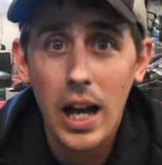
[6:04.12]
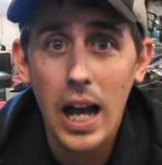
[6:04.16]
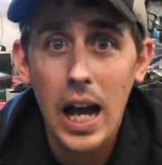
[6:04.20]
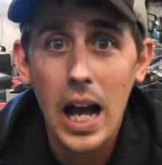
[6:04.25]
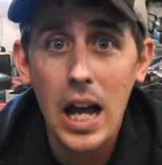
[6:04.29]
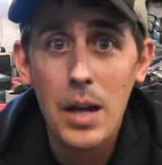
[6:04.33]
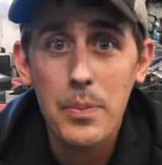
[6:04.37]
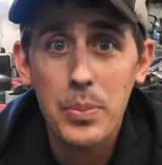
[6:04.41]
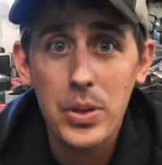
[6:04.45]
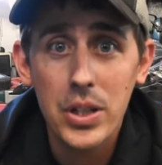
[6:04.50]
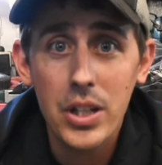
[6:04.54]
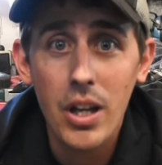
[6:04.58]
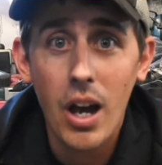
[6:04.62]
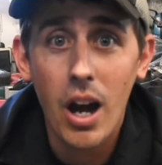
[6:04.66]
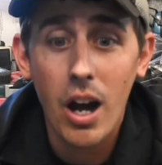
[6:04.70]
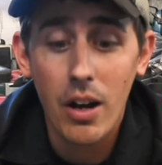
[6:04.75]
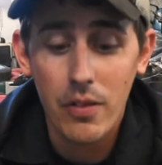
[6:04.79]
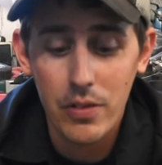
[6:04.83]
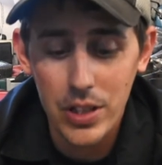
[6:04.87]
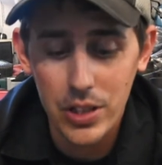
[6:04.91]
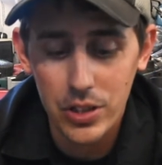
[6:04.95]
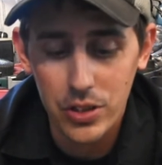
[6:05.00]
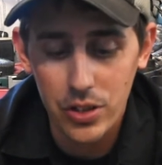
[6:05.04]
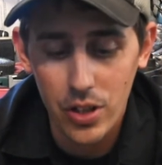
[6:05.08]

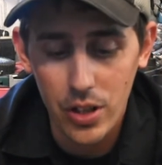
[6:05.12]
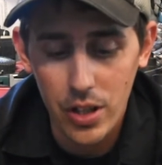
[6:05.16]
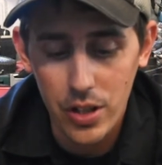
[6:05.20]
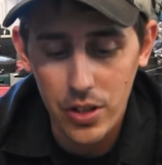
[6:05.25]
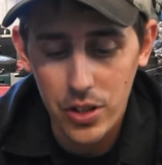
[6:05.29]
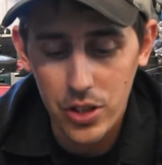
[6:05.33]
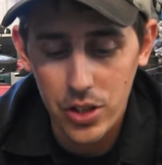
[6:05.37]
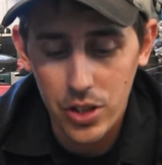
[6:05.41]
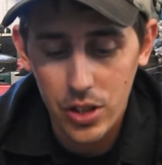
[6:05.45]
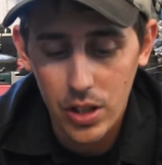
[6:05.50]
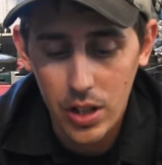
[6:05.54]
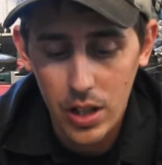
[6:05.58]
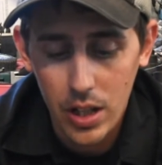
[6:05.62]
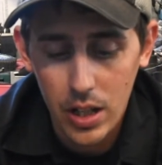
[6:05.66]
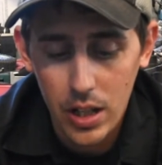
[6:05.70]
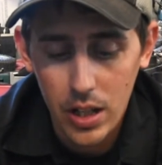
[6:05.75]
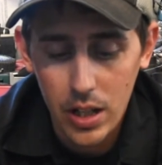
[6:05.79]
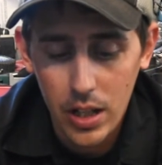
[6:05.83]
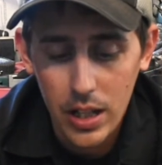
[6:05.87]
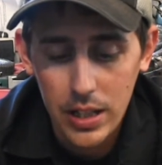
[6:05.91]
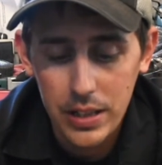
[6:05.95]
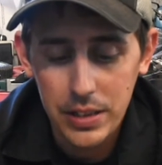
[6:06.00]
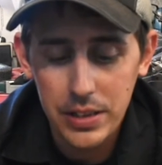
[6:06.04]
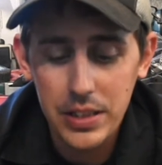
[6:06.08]
IPR Research,
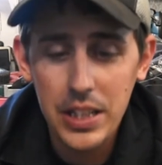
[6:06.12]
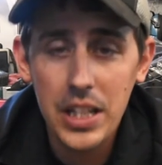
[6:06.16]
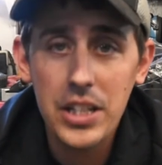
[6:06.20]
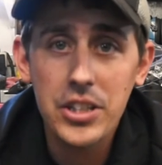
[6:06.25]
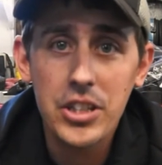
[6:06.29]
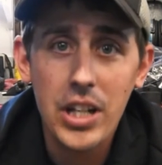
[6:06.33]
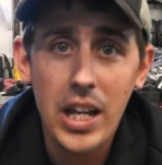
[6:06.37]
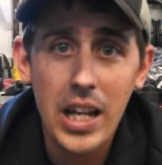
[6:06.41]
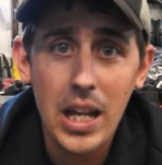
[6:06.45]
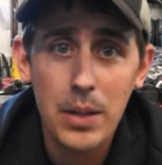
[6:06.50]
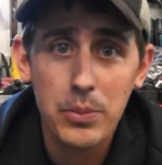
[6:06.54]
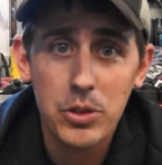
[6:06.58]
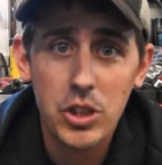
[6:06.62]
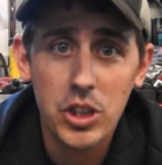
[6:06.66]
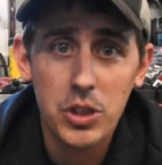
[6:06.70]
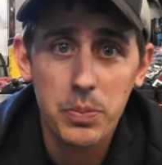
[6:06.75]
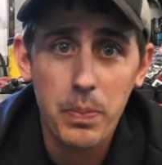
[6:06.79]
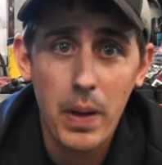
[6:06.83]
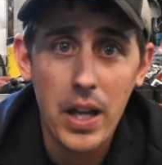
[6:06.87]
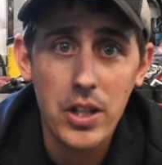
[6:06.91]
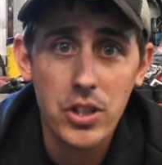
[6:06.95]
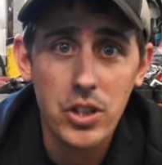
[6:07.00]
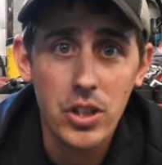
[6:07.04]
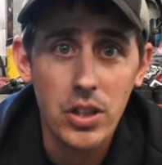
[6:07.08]
DJM
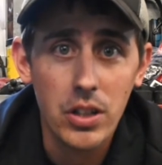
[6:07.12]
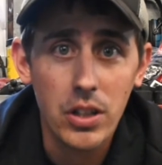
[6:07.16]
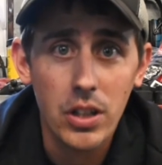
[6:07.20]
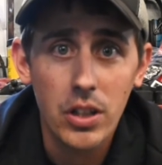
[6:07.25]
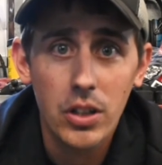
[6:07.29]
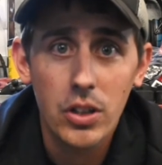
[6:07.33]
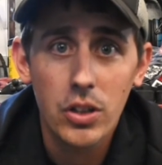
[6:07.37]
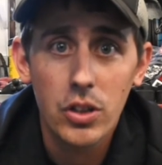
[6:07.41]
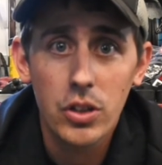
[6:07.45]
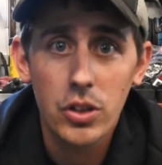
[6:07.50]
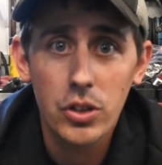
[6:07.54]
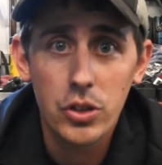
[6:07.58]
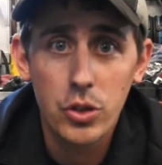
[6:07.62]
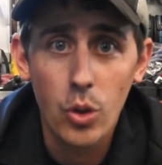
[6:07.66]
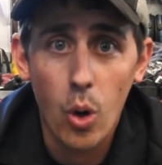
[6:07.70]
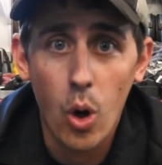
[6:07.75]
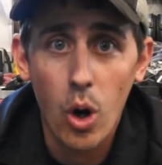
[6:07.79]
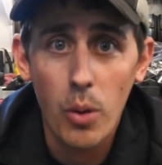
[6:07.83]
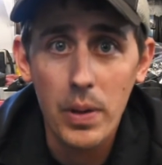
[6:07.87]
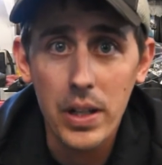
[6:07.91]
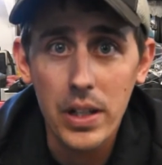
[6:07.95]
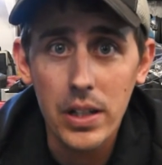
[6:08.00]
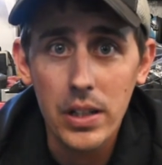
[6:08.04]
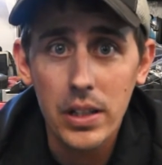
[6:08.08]
Suspension,
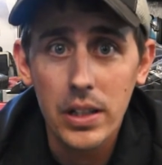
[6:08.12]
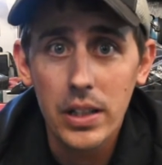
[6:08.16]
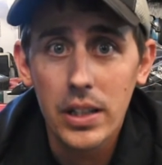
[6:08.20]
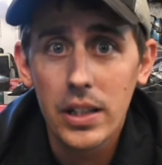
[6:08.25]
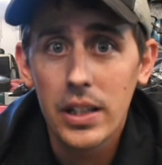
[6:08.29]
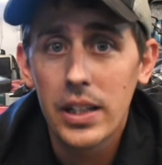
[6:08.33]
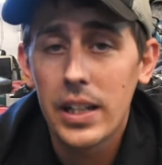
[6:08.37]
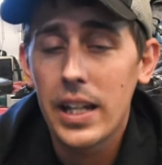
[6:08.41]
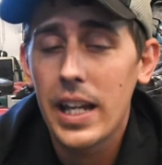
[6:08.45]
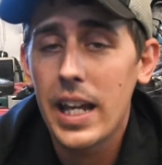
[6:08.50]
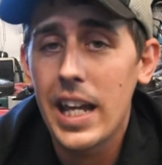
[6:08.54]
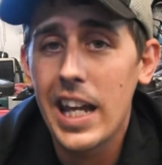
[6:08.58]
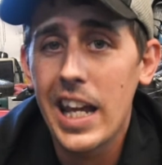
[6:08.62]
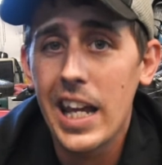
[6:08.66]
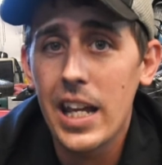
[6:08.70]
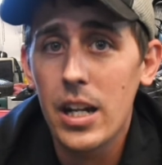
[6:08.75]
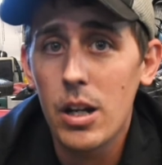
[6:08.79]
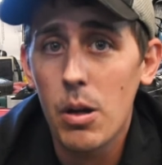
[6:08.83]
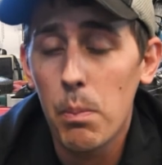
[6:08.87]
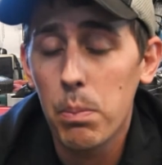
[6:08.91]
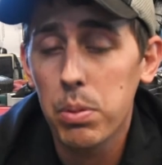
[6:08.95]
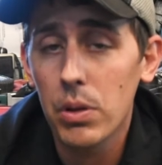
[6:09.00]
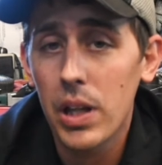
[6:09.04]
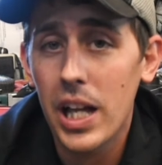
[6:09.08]
Dorman,
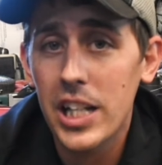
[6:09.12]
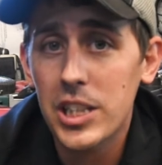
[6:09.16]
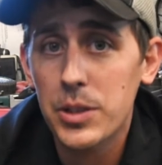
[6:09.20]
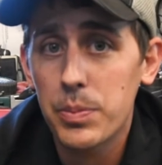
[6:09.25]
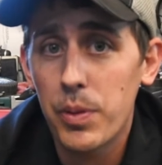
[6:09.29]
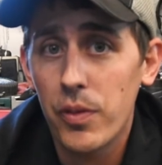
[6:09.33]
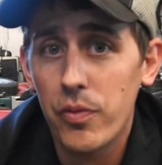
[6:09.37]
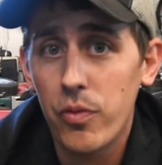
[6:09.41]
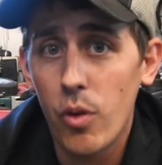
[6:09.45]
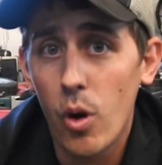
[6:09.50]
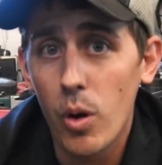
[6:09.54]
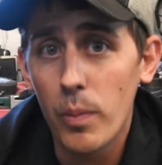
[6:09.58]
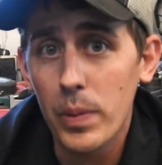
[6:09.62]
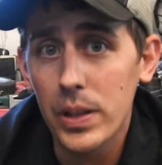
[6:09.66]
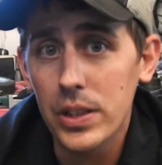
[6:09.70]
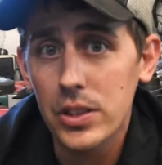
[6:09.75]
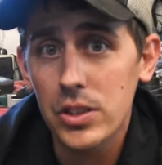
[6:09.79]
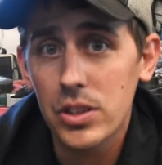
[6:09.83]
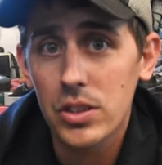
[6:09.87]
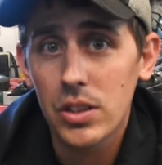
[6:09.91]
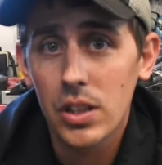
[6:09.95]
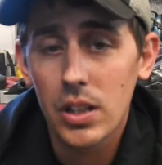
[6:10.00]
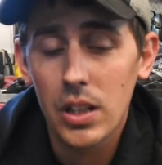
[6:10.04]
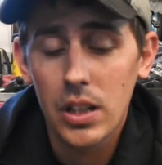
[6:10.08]
and Blessed
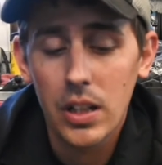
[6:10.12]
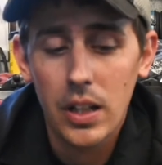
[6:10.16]
Performance.